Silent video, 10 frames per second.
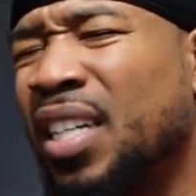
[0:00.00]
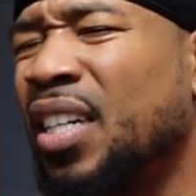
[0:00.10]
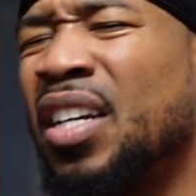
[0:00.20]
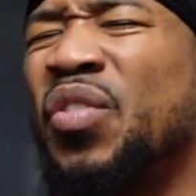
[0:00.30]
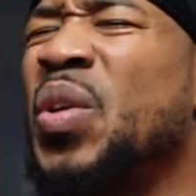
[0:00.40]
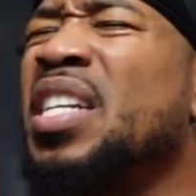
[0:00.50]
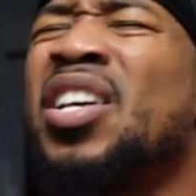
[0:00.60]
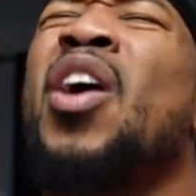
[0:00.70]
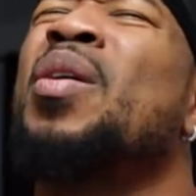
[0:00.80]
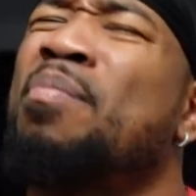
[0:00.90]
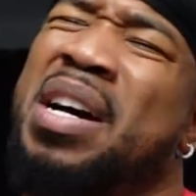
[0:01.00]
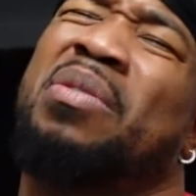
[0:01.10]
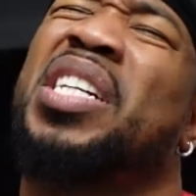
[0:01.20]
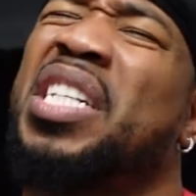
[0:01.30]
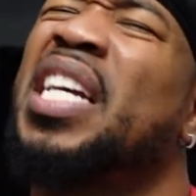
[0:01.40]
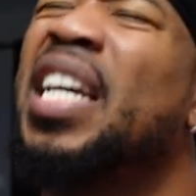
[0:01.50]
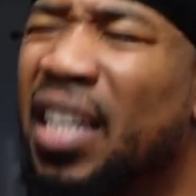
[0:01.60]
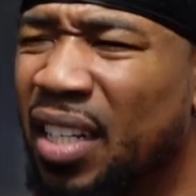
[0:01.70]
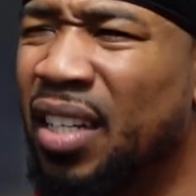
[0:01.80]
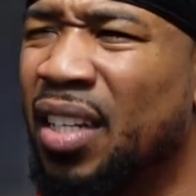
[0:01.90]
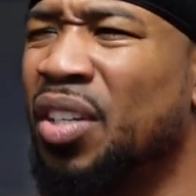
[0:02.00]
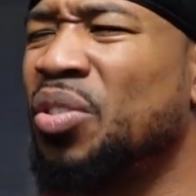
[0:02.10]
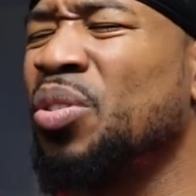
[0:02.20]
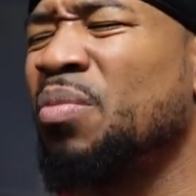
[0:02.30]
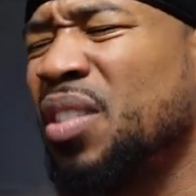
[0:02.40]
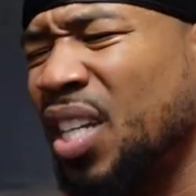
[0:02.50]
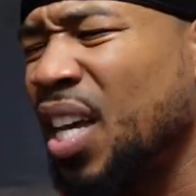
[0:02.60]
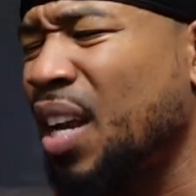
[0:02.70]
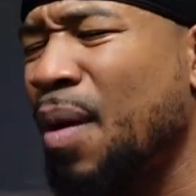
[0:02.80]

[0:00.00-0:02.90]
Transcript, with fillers: If you ain't talking about shit, you know what I'm saying?